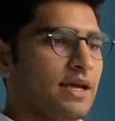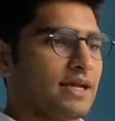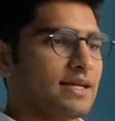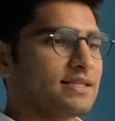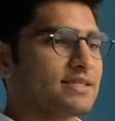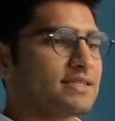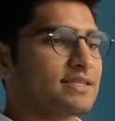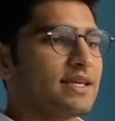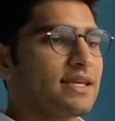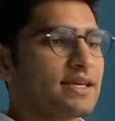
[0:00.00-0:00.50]

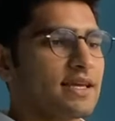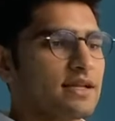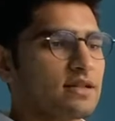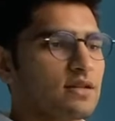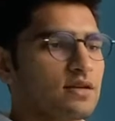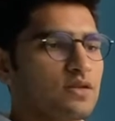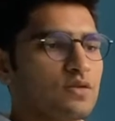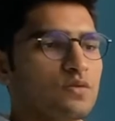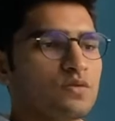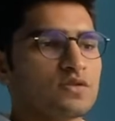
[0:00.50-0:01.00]
In staking,
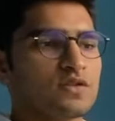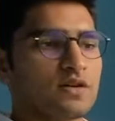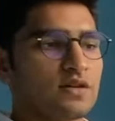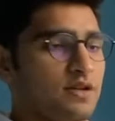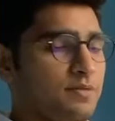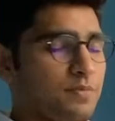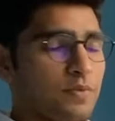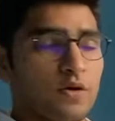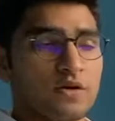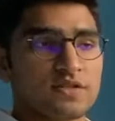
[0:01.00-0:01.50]
the user
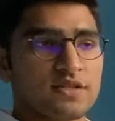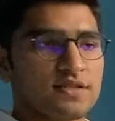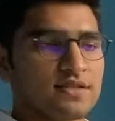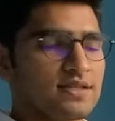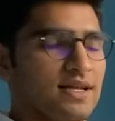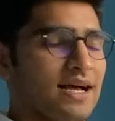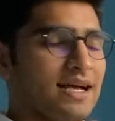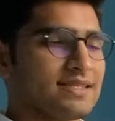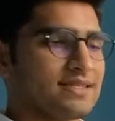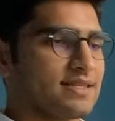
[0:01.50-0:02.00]
deposits
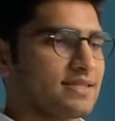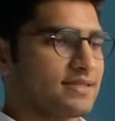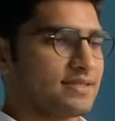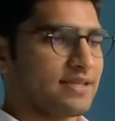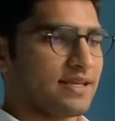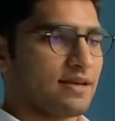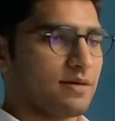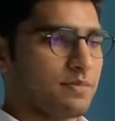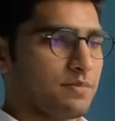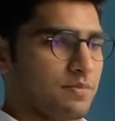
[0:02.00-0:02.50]
the asset
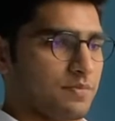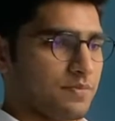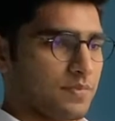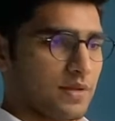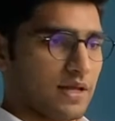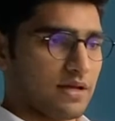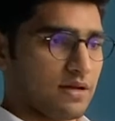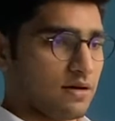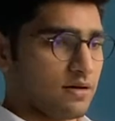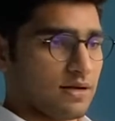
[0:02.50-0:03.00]
same
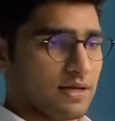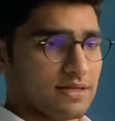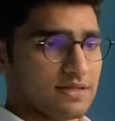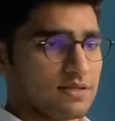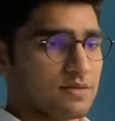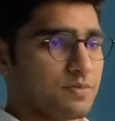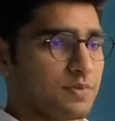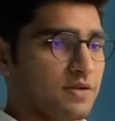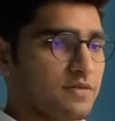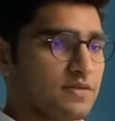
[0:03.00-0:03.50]
as
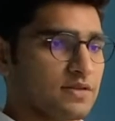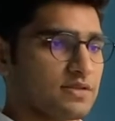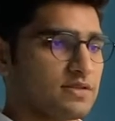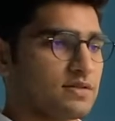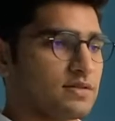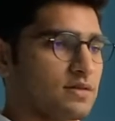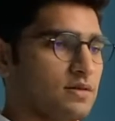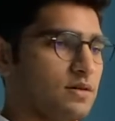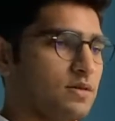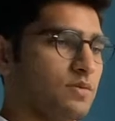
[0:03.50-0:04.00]
the
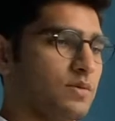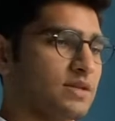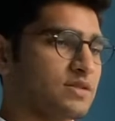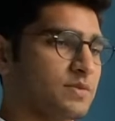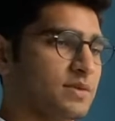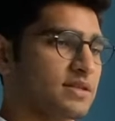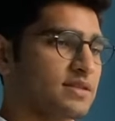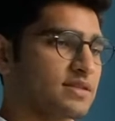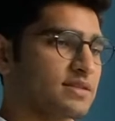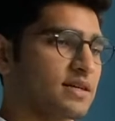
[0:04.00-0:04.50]
previous, as
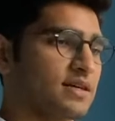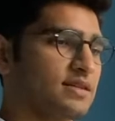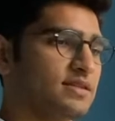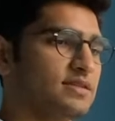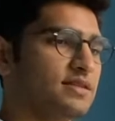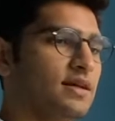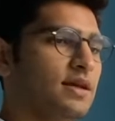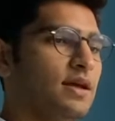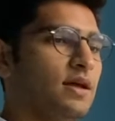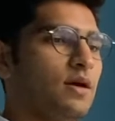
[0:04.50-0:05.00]
we
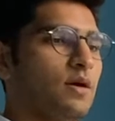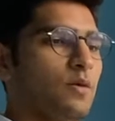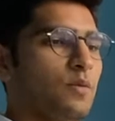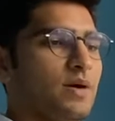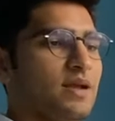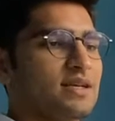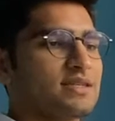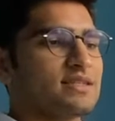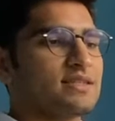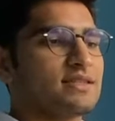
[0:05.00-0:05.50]
discussed,
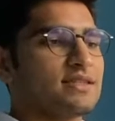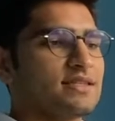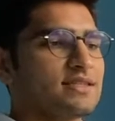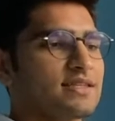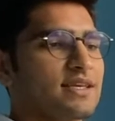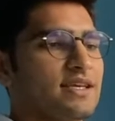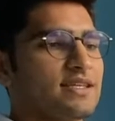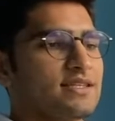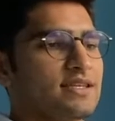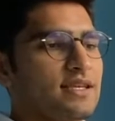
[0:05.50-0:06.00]
whereas in this
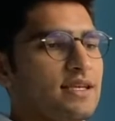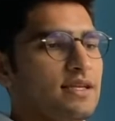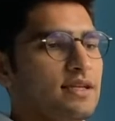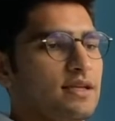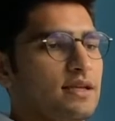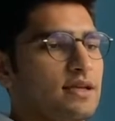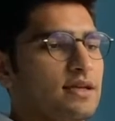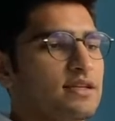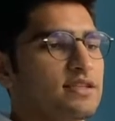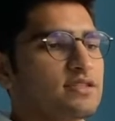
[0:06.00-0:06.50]
case,
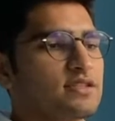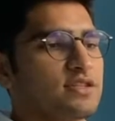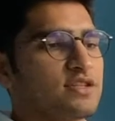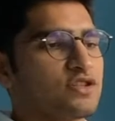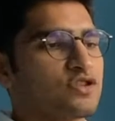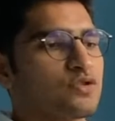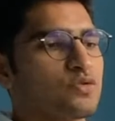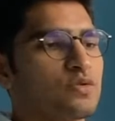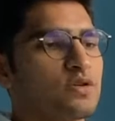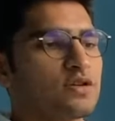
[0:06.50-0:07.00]
he is
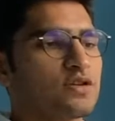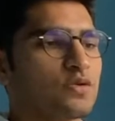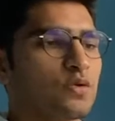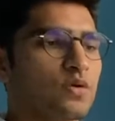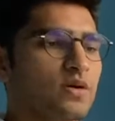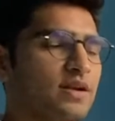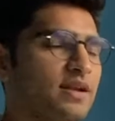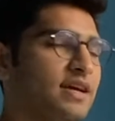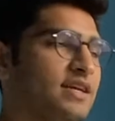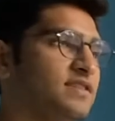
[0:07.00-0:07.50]
issued a
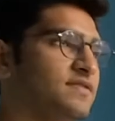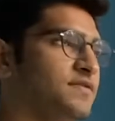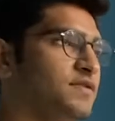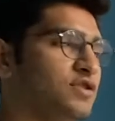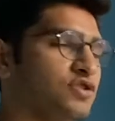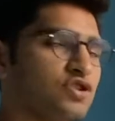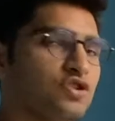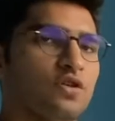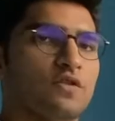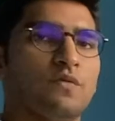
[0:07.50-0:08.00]
tokenized
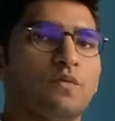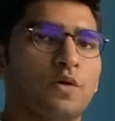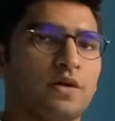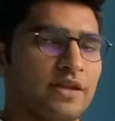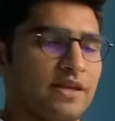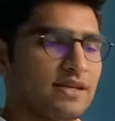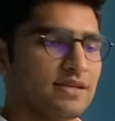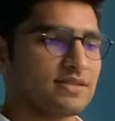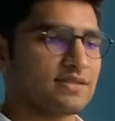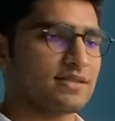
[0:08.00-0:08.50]
version of what
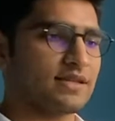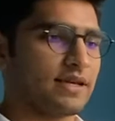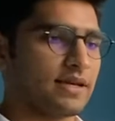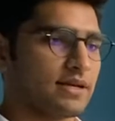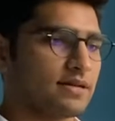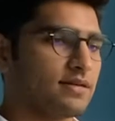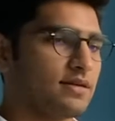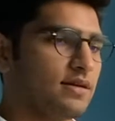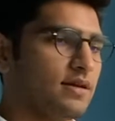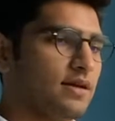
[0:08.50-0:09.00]
he has staked.